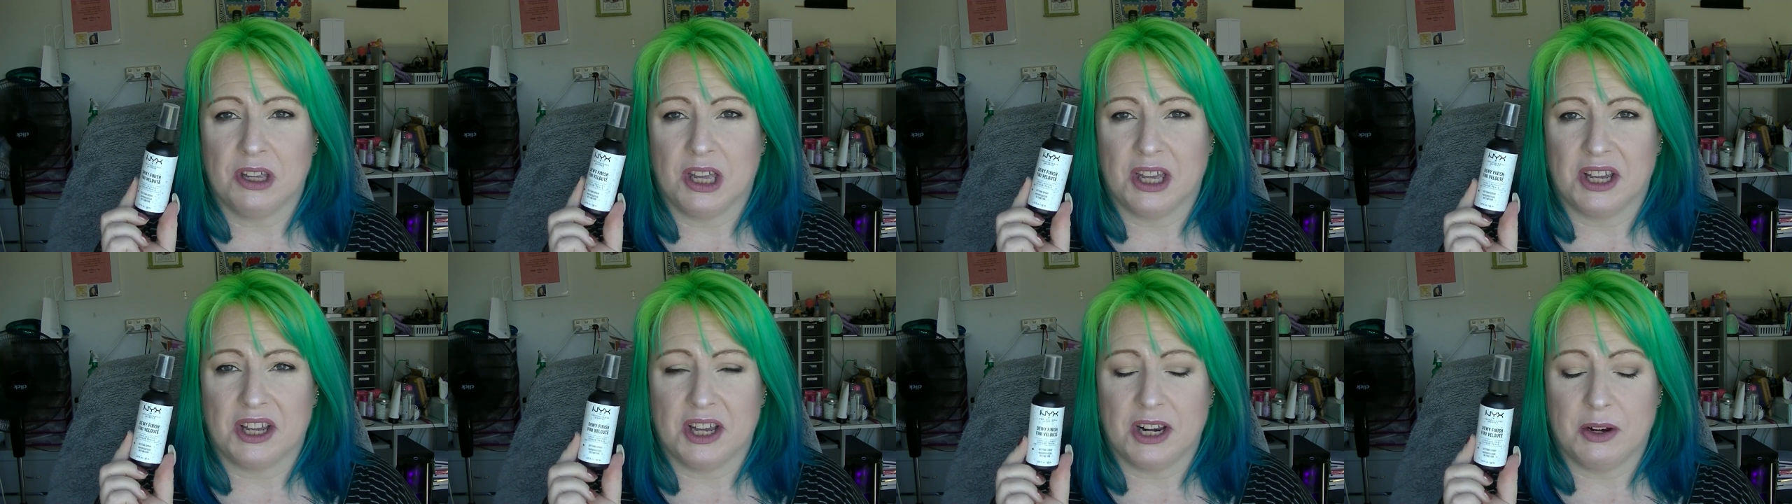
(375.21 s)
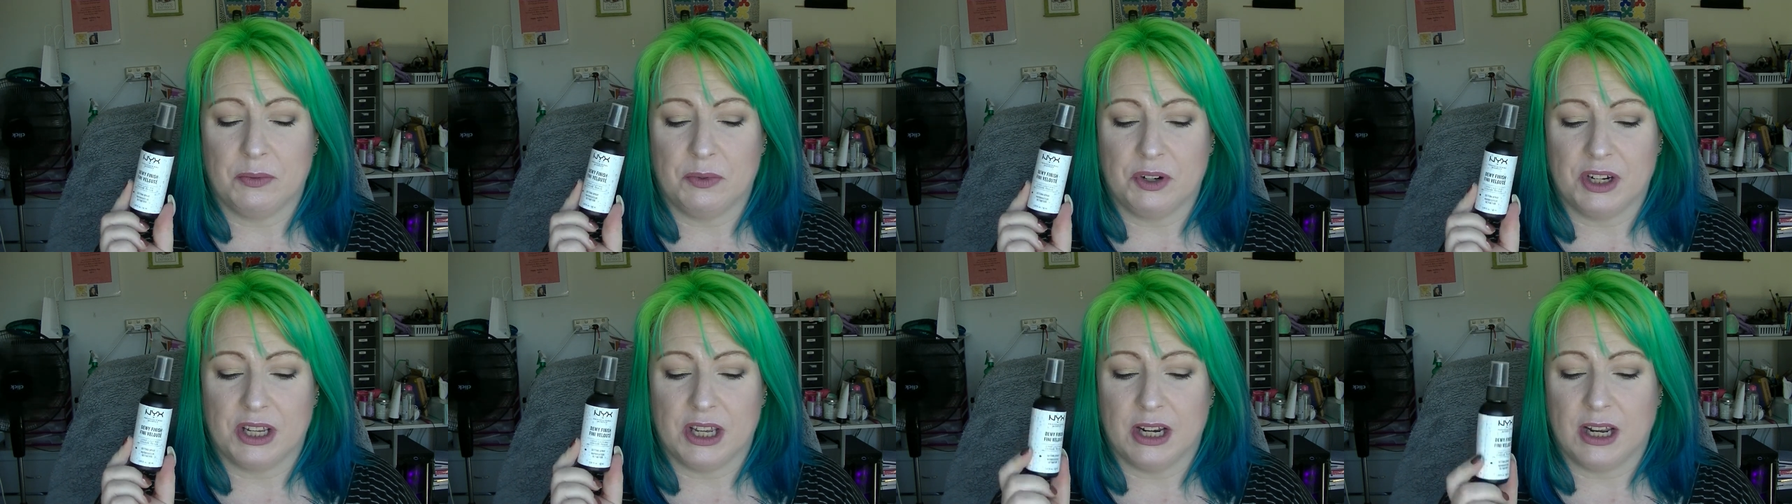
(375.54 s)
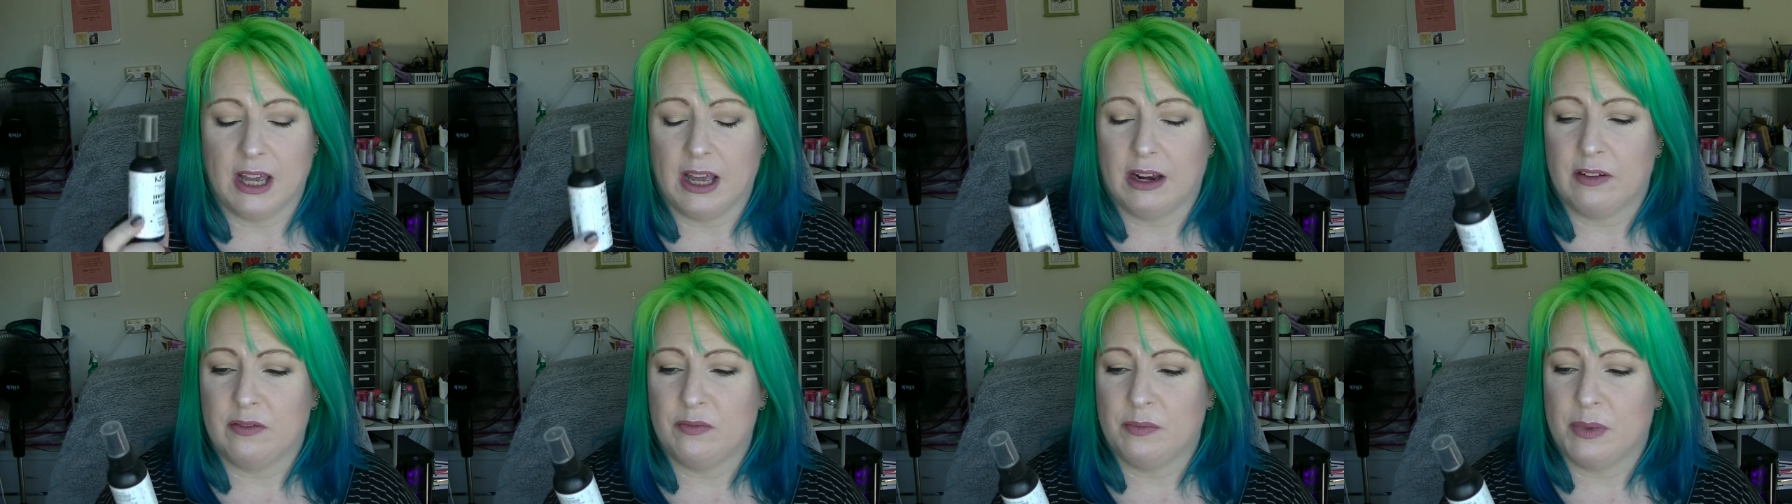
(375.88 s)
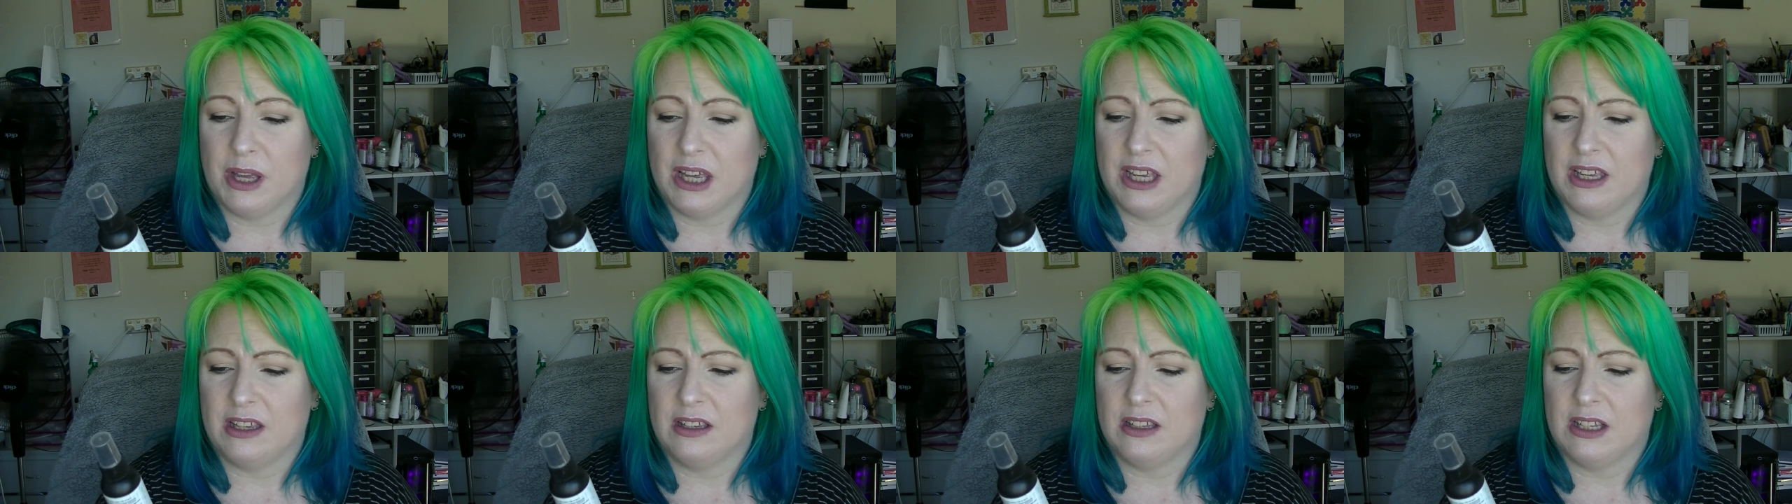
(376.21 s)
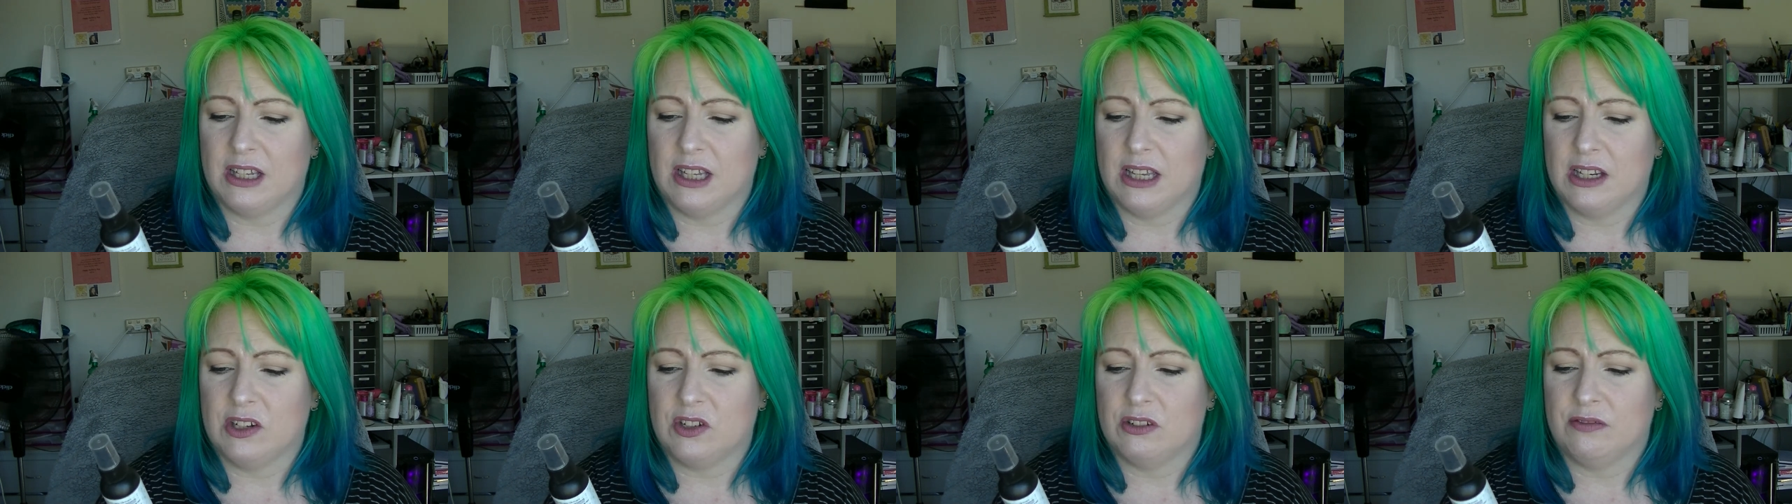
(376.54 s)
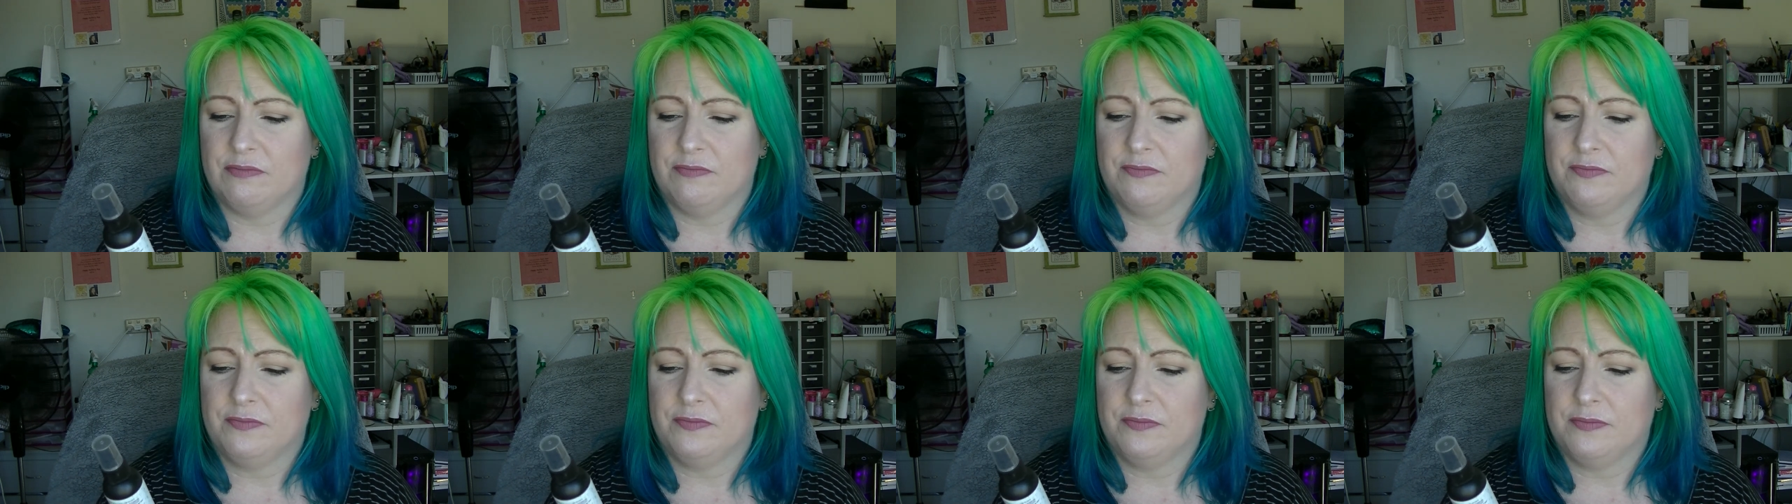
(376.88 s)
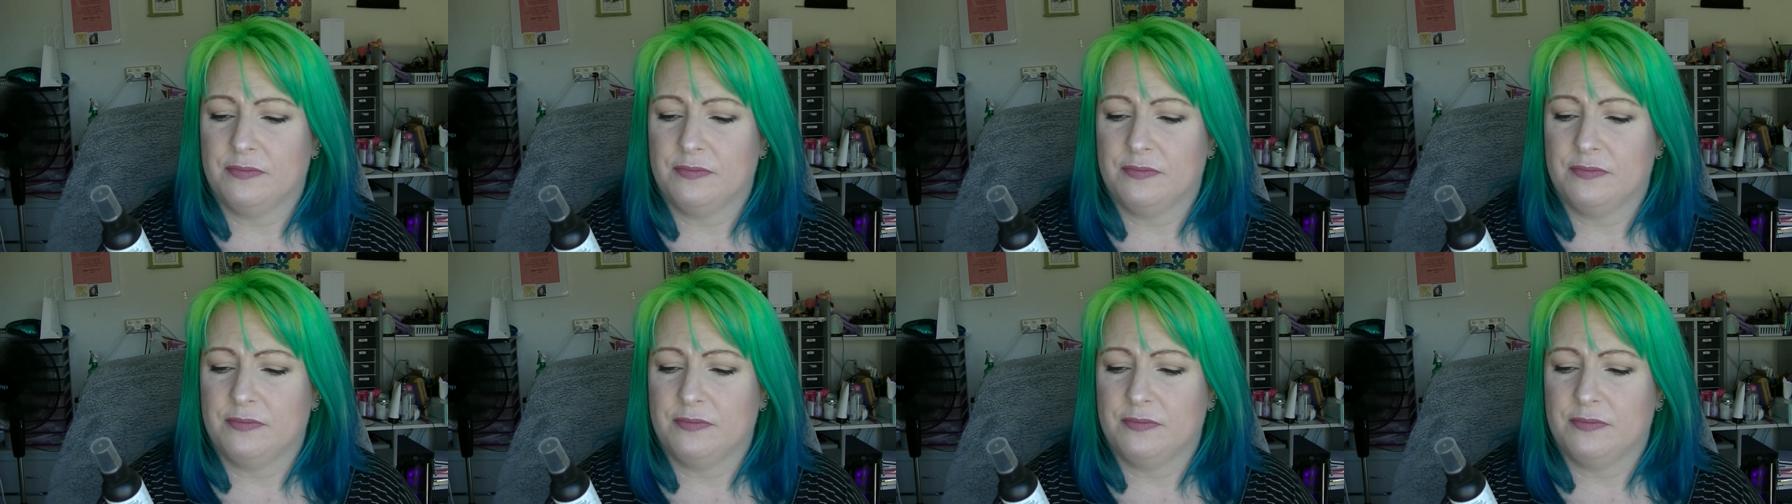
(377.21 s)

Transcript: I kind of want to get it out of my collection.